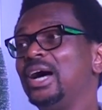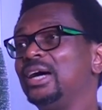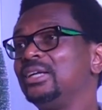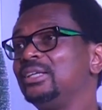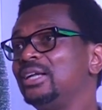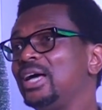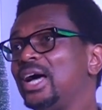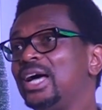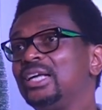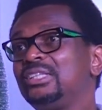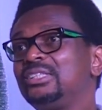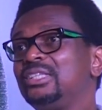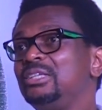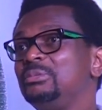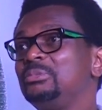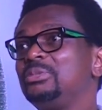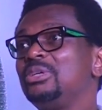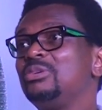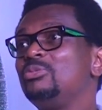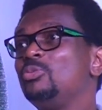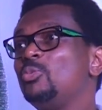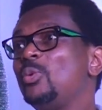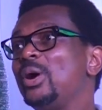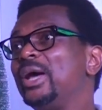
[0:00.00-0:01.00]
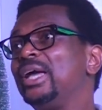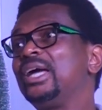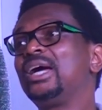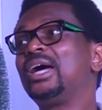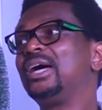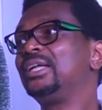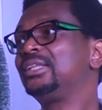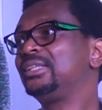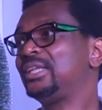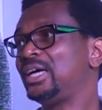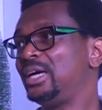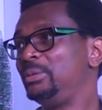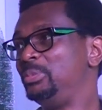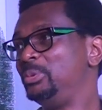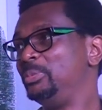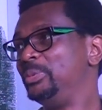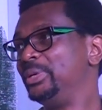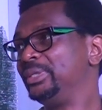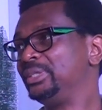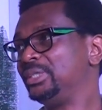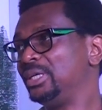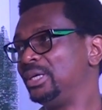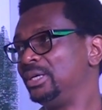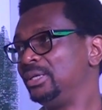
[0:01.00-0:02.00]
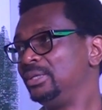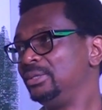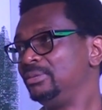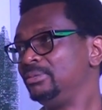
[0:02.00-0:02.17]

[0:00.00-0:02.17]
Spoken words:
and asking himself, why can't I be better?